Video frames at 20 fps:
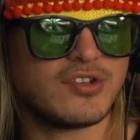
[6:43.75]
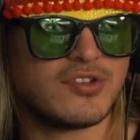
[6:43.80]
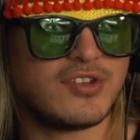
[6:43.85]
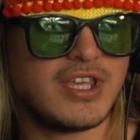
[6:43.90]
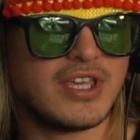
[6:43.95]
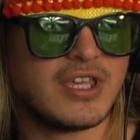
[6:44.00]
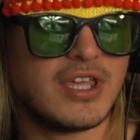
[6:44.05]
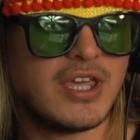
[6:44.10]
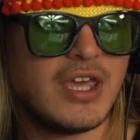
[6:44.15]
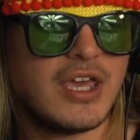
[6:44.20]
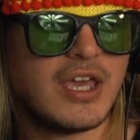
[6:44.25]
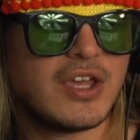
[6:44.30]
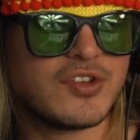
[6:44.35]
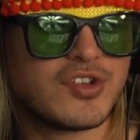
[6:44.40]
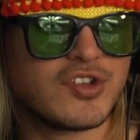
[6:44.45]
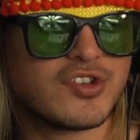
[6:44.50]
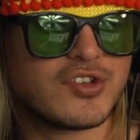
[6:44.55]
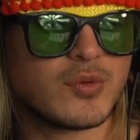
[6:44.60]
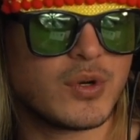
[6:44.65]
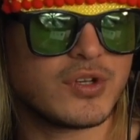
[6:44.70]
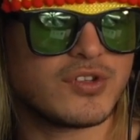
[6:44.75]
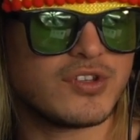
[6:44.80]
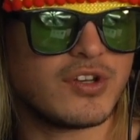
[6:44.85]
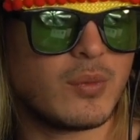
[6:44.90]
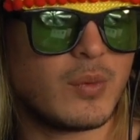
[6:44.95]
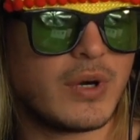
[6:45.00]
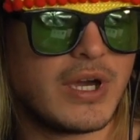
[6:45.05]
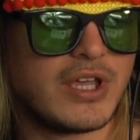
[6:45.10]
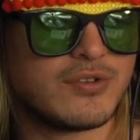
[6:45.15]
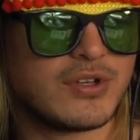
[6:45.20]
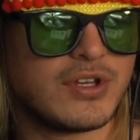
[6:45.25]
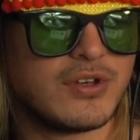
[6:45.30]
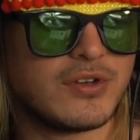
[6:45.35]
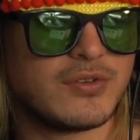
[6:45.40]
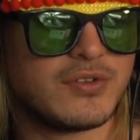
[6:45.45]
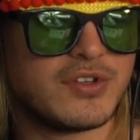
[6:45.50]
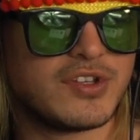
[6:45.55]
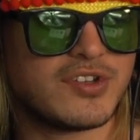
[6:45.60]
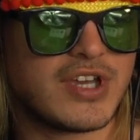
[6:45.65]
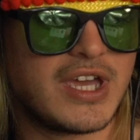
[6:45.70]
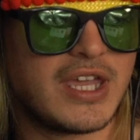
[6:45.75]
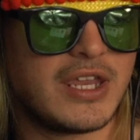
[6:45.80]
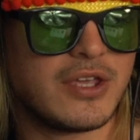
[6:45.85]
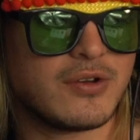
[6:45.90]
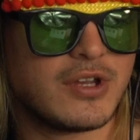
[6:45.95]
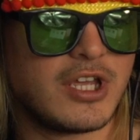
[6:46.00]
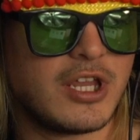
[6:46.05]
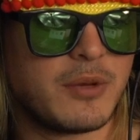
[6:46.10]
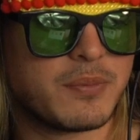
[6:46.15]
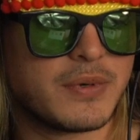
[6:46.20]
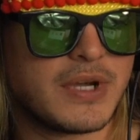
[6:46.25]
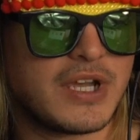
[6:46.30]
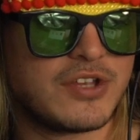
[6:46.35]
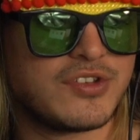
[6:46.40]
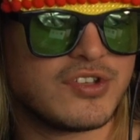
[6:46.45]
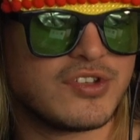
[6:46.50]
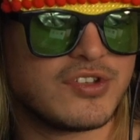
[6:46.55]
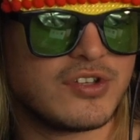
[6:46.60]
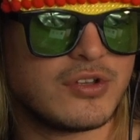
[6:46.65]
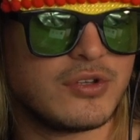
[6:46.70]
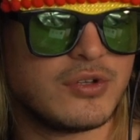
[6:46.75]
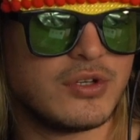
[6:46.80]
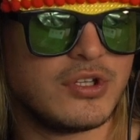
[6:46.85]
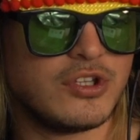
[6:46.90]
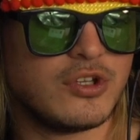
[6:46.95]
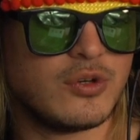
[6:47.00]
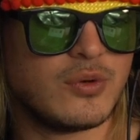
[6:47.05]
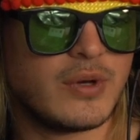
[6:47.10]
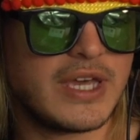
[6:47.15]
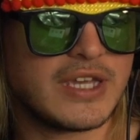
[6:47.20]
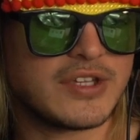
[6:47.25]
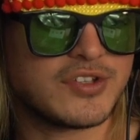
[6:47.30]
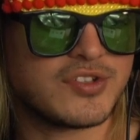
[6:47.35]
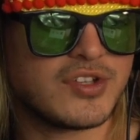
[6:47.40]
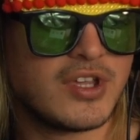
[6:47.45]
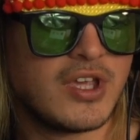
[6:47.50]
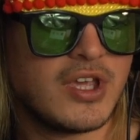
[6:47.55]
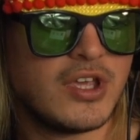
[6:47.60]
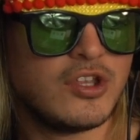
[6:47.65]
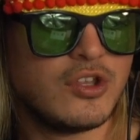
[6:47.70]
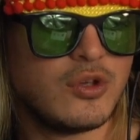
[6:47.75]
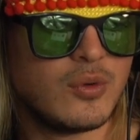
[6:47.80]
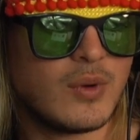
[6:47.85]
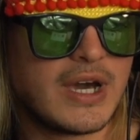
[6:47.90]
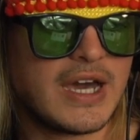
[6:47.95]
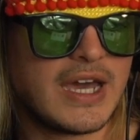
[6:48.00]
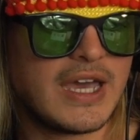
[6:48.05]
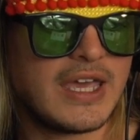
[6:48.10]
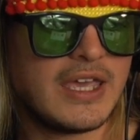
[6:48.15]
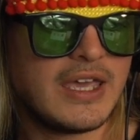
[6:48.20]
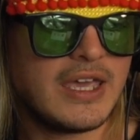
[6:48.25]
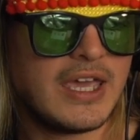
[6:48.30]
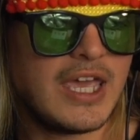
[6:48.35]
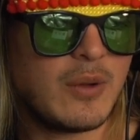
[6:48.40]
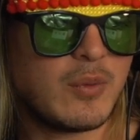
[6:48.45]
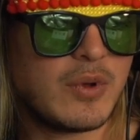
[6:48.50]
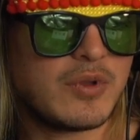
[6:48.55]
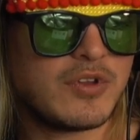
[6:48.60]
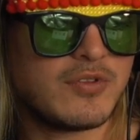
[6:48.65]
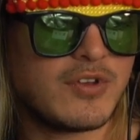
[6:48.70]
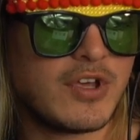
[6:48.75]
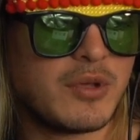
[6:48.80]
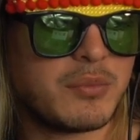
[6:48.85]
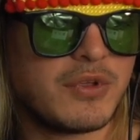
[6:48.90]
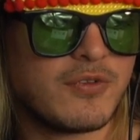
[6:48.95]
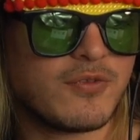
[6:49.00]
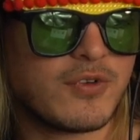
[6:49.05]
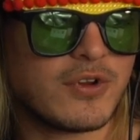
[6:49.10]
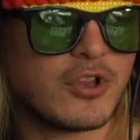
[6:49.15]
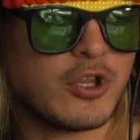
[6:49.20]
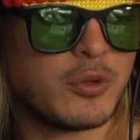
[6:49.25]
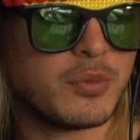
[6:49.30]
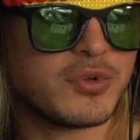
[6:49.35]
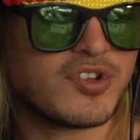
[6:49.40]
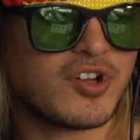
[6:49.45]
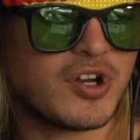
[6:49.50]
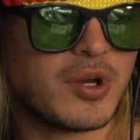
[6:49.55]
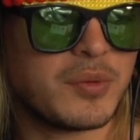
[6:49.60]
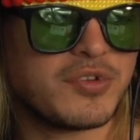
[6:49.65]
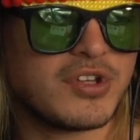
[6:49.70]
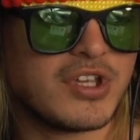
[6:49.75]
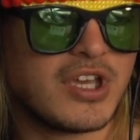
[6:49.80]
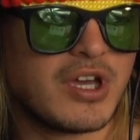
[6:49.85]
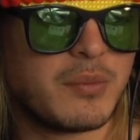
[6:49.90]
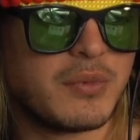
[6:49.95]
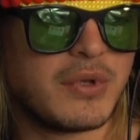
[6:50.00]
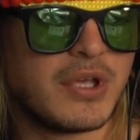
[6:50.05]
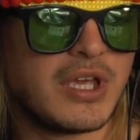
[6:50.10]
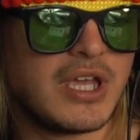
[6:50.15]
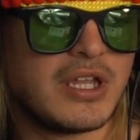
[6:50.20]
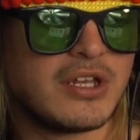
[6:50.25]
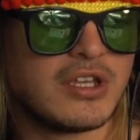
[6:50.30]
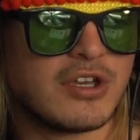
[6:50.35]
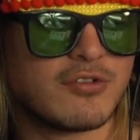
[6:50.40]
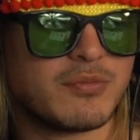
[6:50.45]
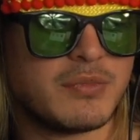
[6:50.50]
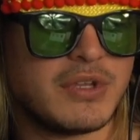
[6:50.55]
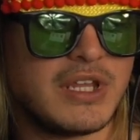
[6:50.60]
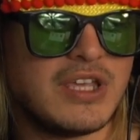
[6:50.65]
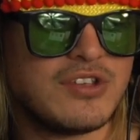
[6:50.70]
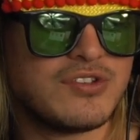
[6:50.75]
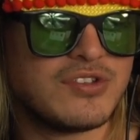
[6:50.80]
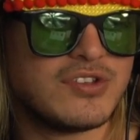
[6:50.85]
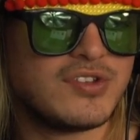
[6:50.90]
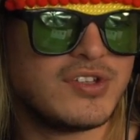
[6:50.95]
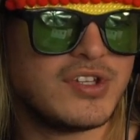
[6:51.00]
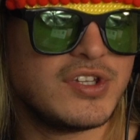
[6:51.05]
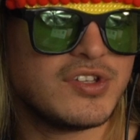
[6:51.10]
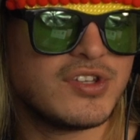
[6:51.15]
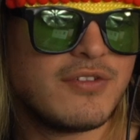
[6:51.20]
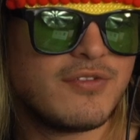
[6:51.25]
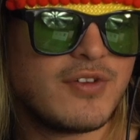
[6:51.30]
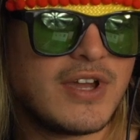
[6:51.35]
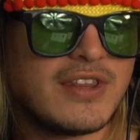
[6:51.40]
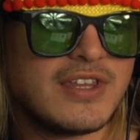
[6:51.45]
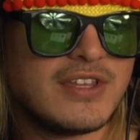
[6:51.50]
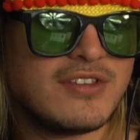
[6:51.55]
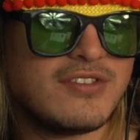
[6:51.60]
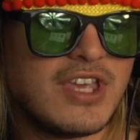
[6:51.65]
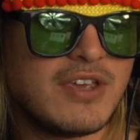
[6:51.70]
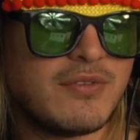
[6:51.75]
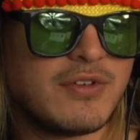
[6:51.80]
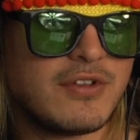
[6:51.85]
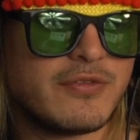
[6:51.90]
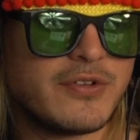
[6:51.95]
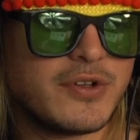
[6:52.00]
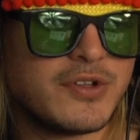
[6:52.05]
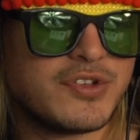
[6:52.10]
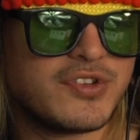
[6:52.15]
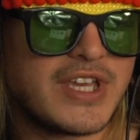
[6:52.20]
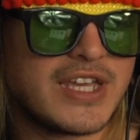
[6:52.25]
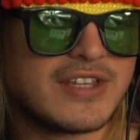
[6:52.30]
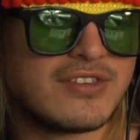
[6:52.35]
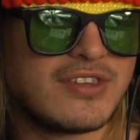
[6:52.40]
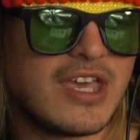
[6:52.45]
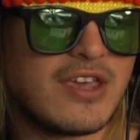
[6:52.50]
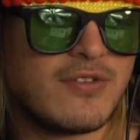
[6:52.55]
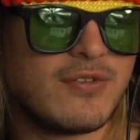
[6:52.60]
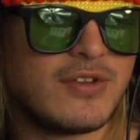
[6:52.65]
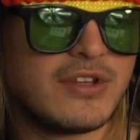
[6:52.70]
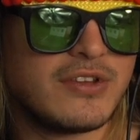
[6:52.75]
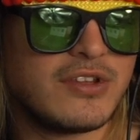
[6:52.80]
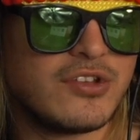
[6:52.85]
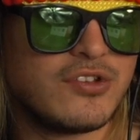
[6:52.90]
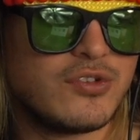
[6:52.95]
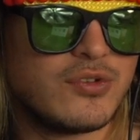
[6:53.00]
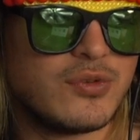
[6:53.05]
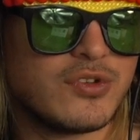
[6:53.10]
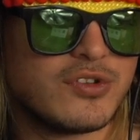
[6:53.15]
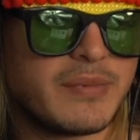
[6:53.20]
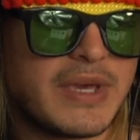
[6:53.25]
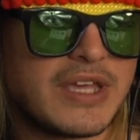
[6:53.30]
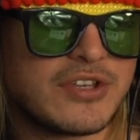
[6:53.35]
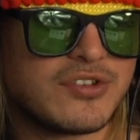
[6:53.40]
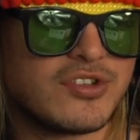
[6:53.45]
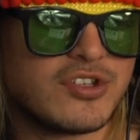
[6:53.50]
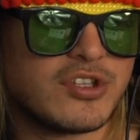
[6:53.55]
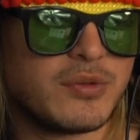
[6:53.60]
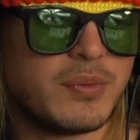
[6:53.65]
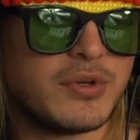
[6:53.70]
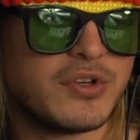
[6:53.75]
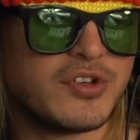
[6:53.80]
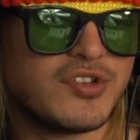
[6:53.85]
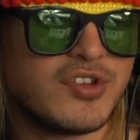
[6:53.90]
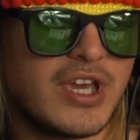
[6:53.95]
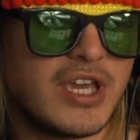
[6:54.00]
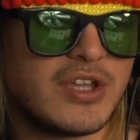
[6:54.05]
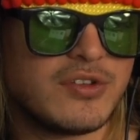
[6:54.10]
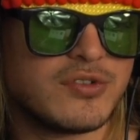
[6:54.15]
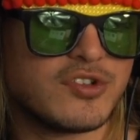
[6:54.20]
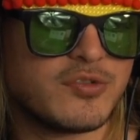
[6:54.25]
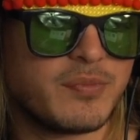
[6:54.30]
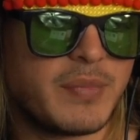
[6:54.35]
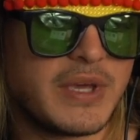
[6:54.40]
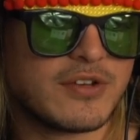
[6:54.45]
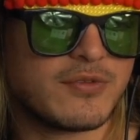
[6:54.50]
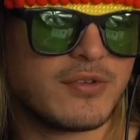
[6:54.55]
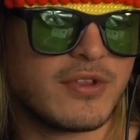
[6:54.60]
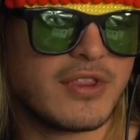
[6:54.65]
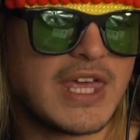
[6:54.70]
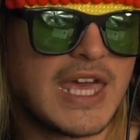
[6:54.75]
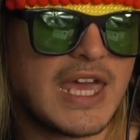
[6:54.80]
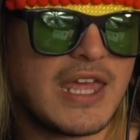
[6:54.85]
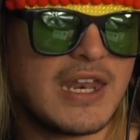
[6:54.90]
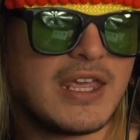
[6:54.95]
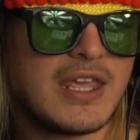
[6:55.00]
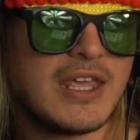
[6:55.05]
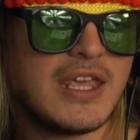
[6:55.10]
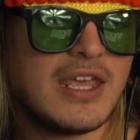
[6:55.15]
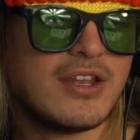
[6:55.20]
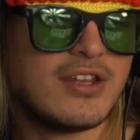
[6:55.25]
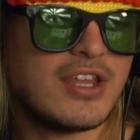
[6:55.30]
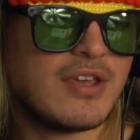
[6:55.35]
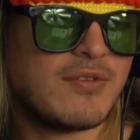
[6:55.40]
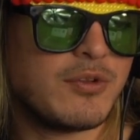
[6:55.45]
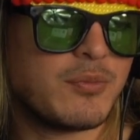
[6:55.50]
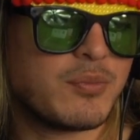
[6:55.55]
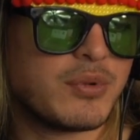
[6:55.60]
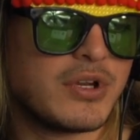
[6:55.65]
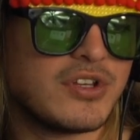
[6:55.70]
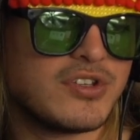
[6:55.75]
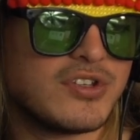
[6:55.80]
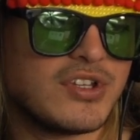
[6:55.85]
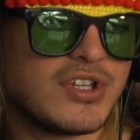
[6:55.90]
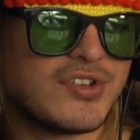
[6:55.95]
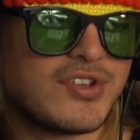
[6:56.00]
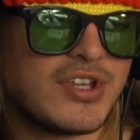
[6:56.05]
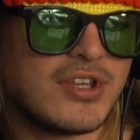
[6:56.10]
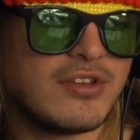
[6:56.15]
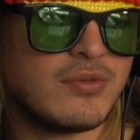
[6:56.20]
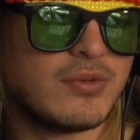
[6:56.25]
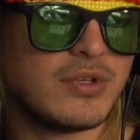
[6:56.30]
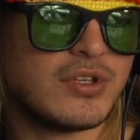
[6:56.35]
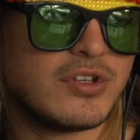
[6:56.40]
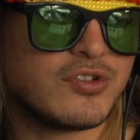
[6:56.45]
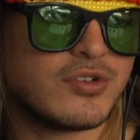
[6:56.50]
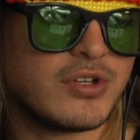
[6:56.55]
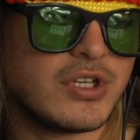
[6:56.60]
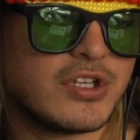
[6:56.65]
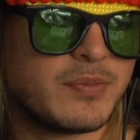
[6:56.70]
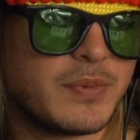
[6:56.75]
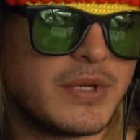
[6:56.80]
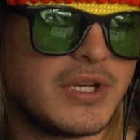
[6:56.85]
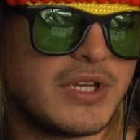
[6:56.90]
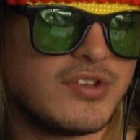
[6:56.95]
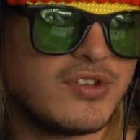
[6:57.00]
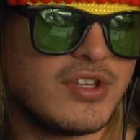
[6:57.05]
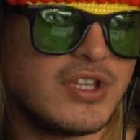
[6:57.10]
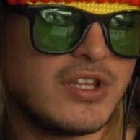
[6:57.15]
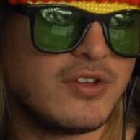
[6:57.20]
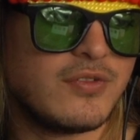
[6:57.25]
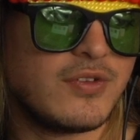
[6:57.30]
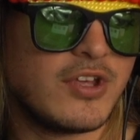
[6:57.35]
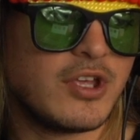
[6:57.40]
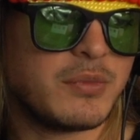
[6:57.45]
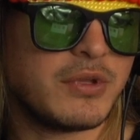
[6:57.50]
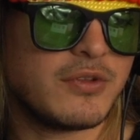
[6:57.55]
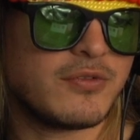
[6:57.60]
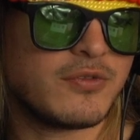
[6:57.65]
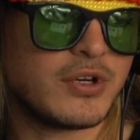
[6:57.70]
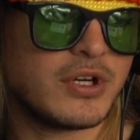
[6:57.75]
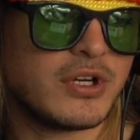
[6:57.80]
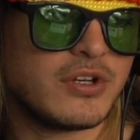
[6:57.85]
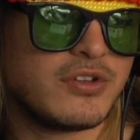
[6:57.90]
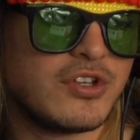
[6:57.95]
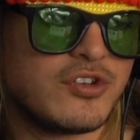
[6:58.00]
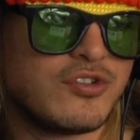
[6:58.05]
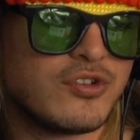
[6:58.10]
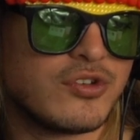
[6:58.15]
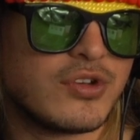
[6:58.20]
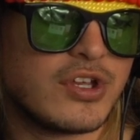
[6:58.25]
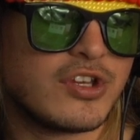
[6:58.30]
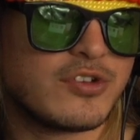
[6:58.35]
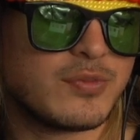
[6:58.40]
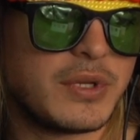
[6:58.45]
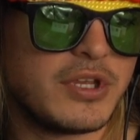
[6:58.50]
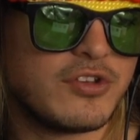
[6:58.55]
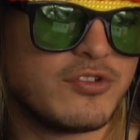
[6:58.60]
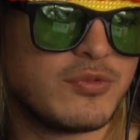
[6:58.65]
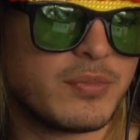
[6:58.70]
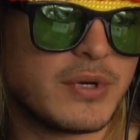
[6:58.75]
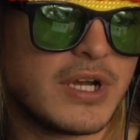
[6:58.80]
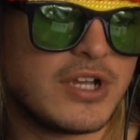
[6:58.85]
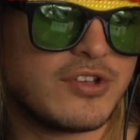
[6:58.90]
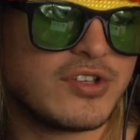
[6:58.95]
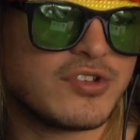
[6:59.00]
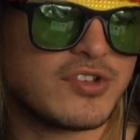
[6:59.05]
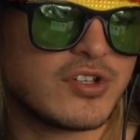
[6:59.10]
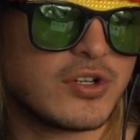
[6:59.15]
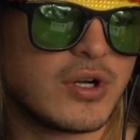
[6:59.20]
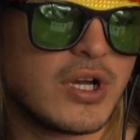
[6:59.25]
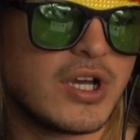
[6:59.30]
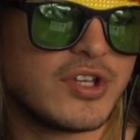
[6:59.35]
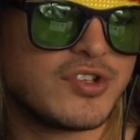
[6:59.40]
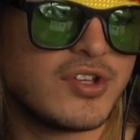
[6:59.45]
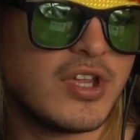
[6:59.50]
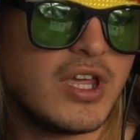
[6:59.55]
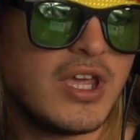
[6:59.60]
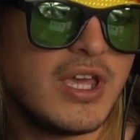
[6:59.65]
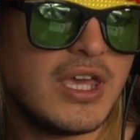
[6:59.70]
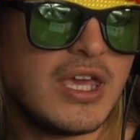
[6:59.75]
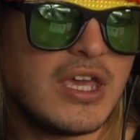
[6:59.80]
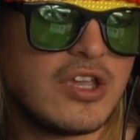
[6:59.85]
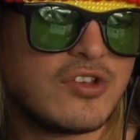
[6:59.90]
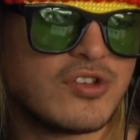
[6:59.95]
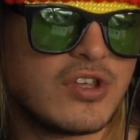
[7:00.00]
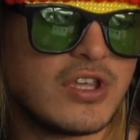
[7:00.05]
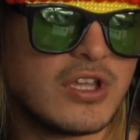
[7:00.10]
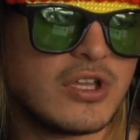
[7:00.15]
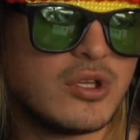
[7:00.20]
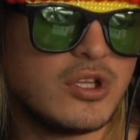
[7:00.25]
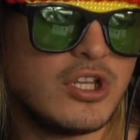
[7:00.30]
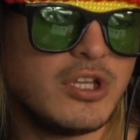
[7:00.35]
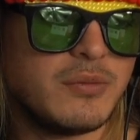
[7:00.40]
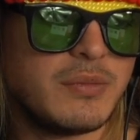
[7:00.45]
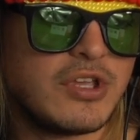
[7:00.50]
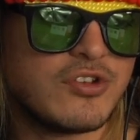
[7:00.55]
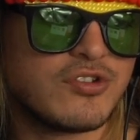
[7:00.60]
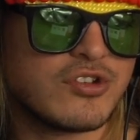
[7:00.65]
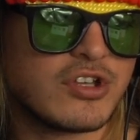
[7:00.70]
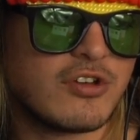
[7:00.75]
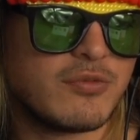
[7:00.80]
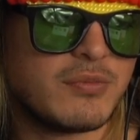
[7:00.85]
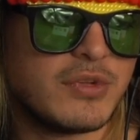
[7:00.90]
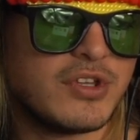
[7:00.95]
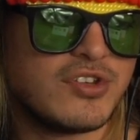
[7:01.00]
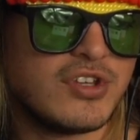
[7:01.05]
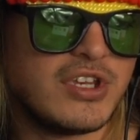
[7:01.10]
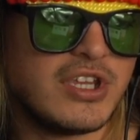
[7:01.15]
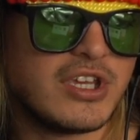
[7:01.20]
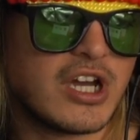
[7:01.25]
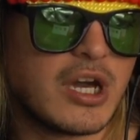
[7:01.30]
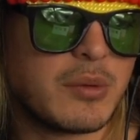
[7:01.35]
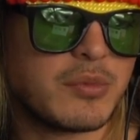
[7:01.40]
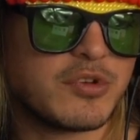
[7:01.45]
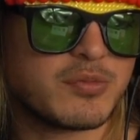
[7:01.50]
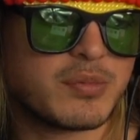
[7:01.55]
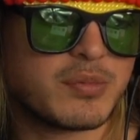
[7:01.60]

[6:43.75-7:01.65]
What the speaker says: Teek has also worked in a wide range of design and creative projects, including UX, UI, and web development for global startups and government agencies. And finally, David, full stack dev, in addition to his master's in computer science, respect for that, David brings the extensive industry experience in the development for digital transformation projects across Asia, including major governments and e-commerce